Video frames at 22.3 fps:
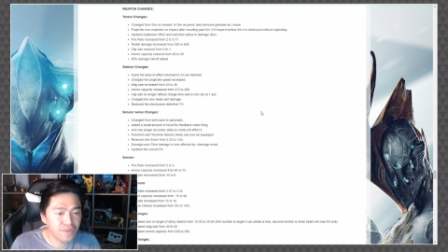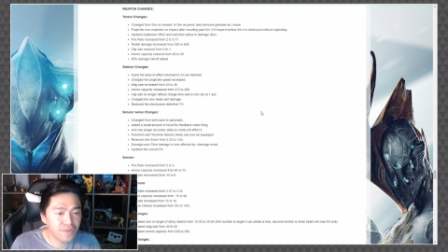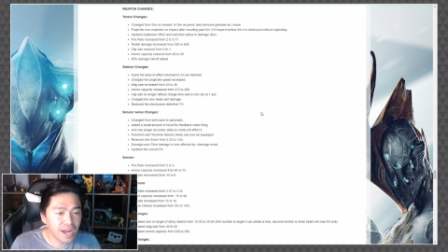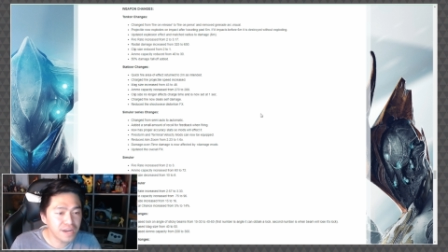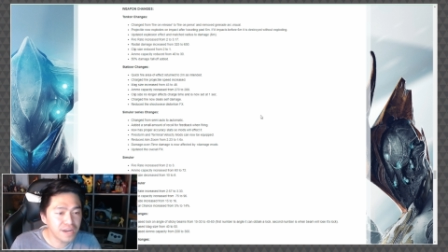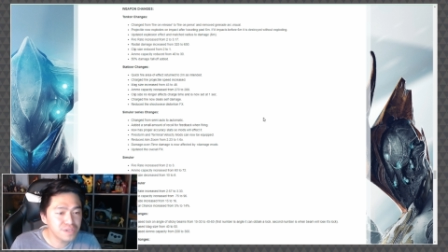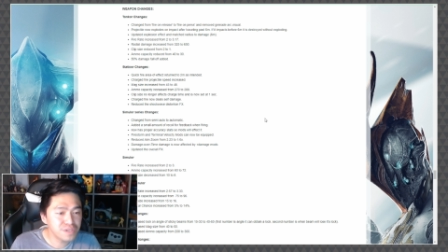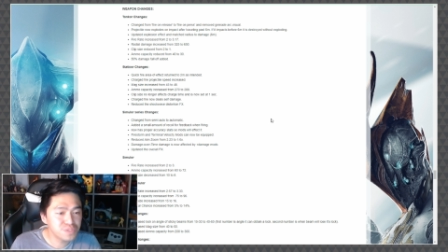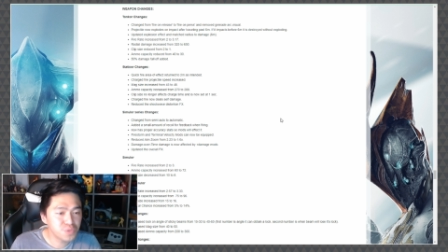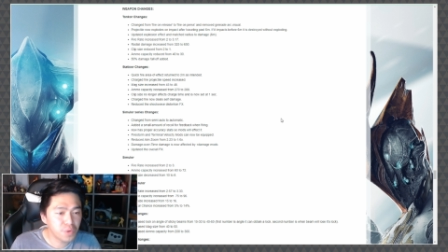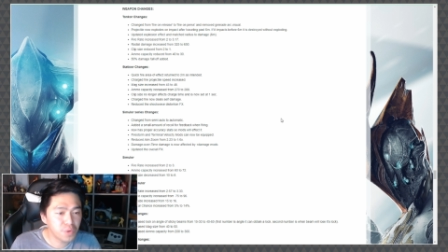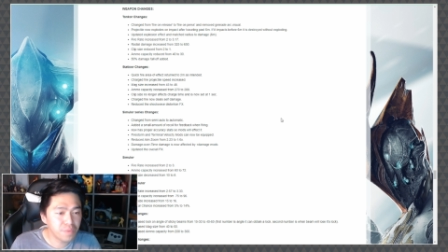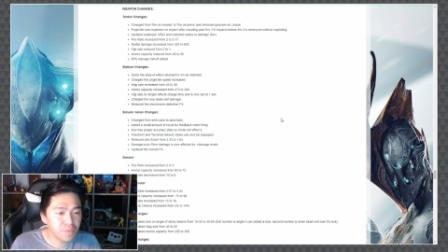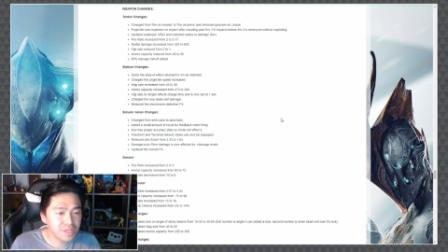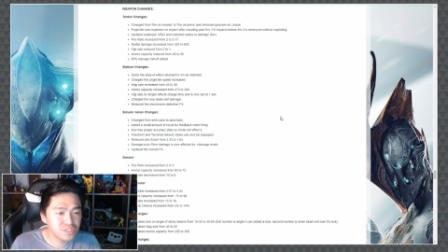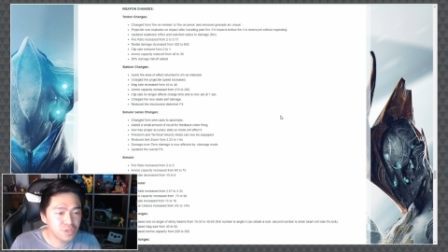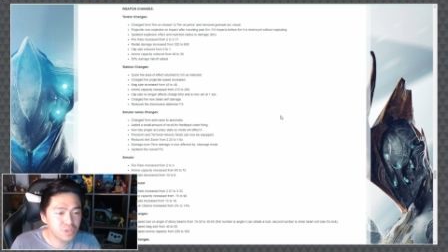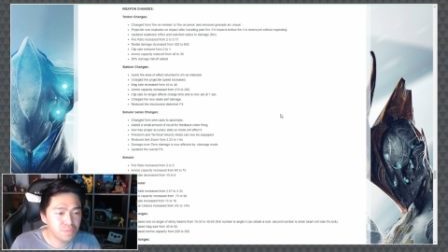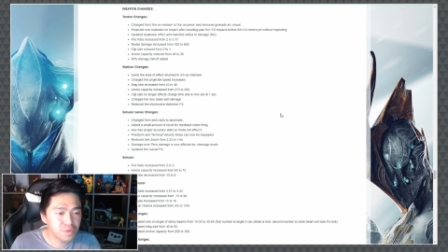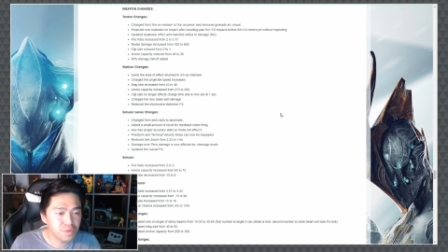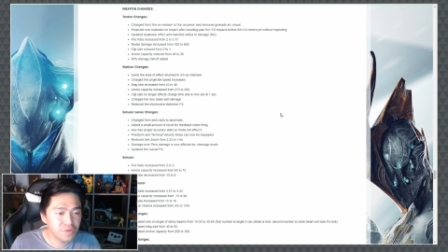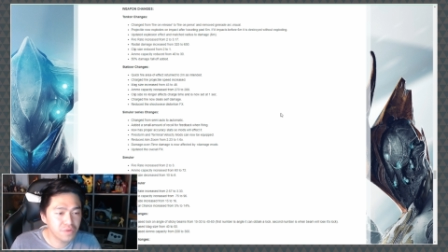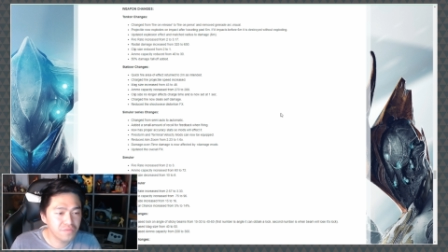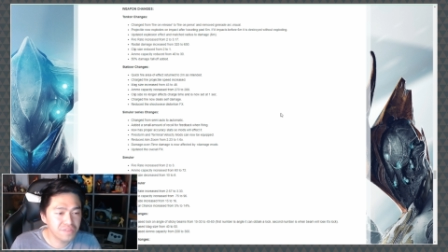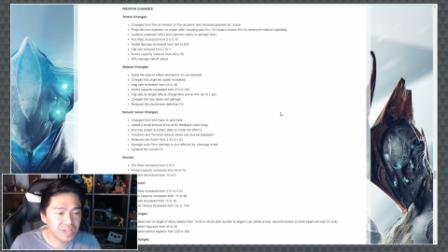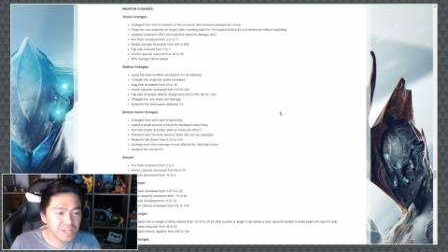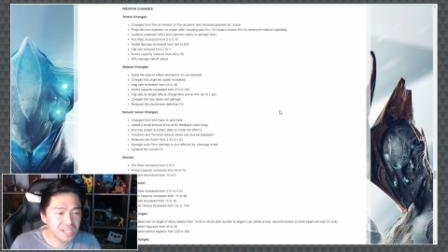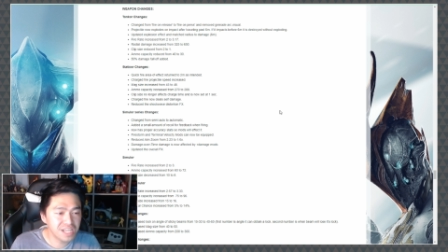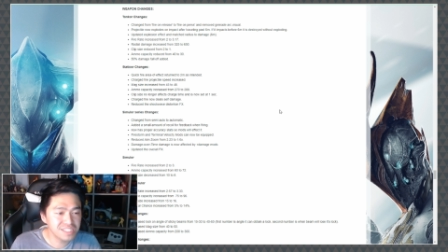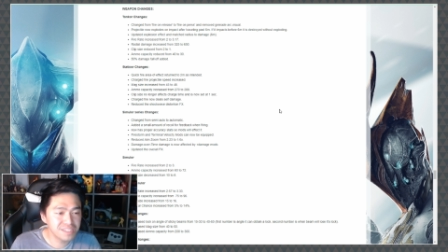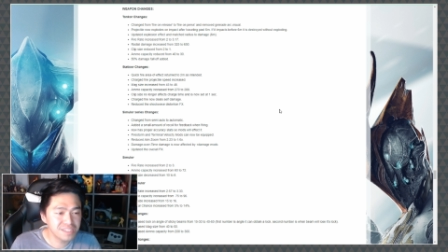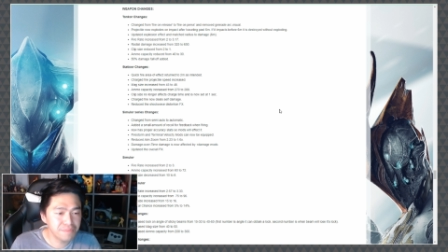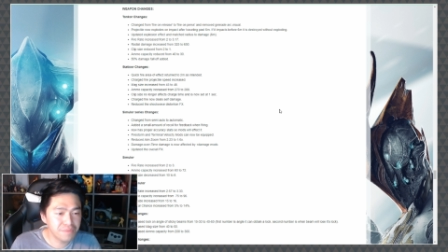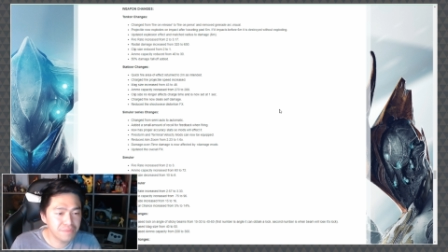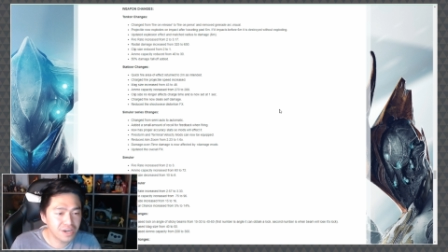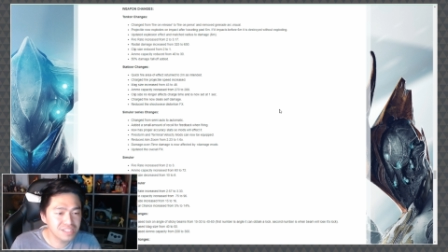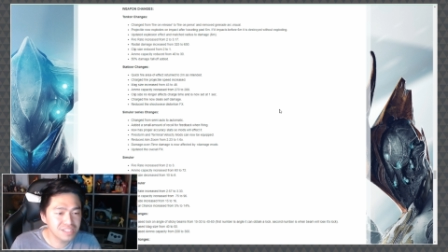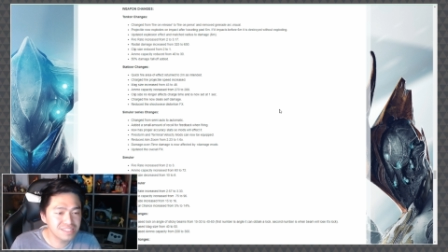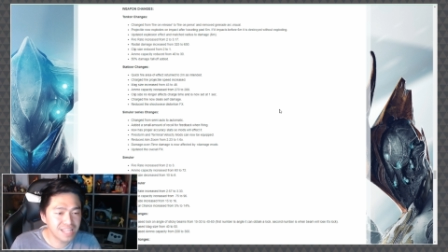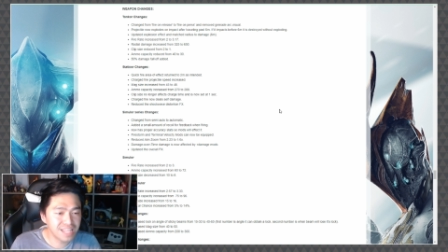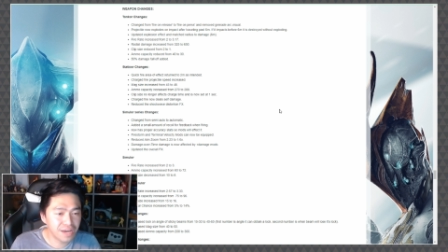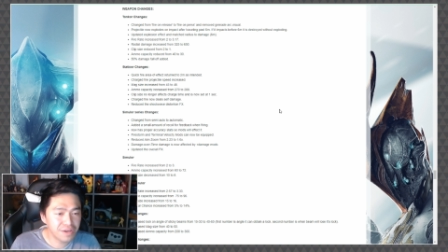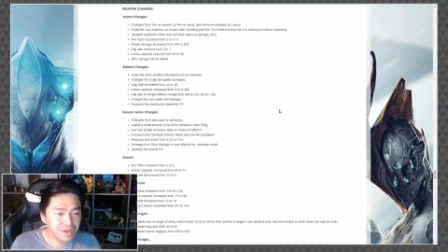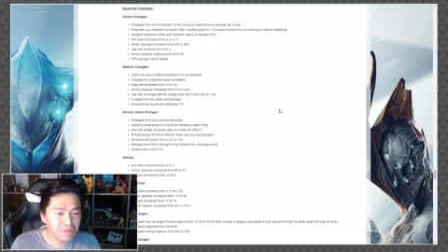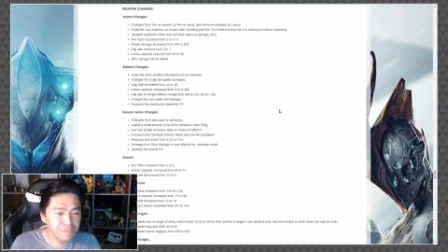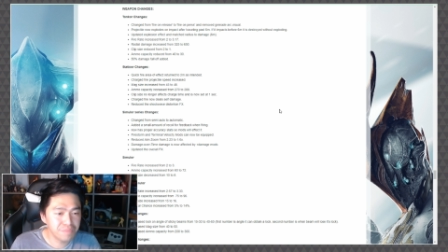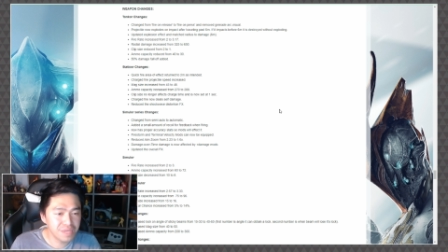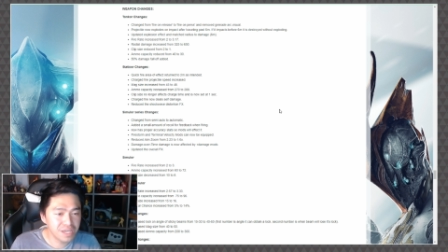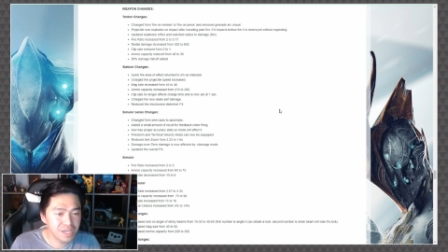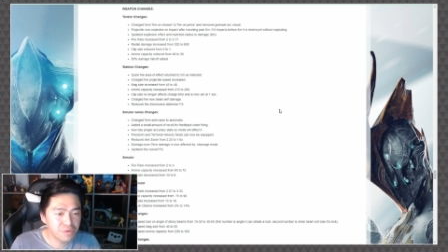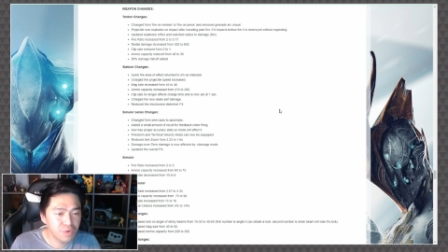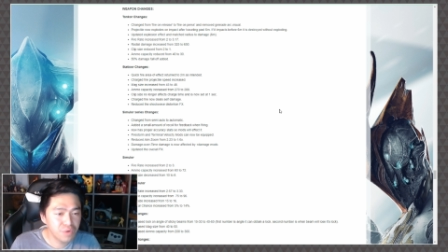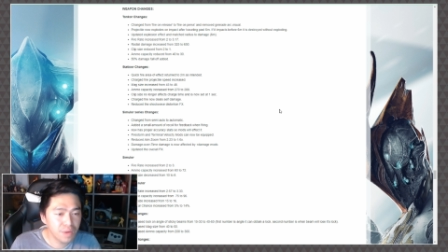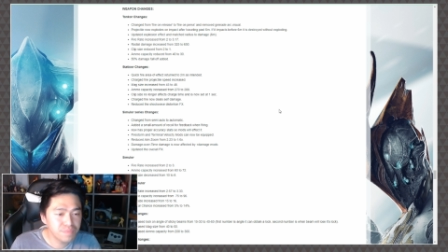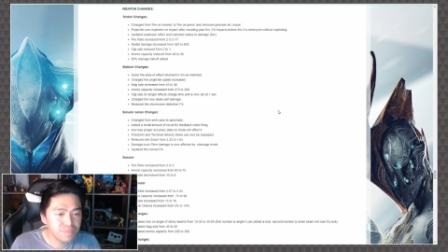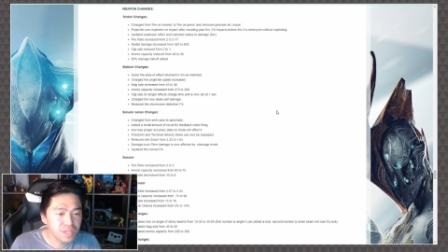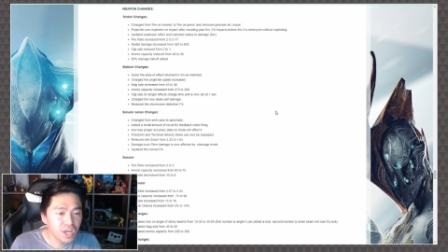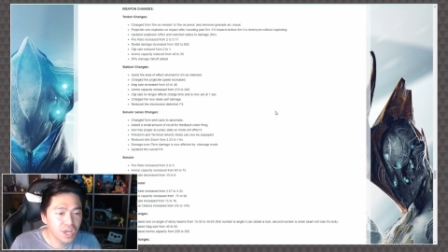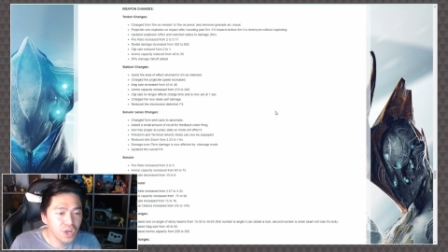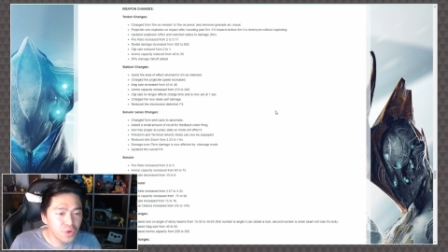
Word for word: Firestorm and terminal velocity mods now can be equipped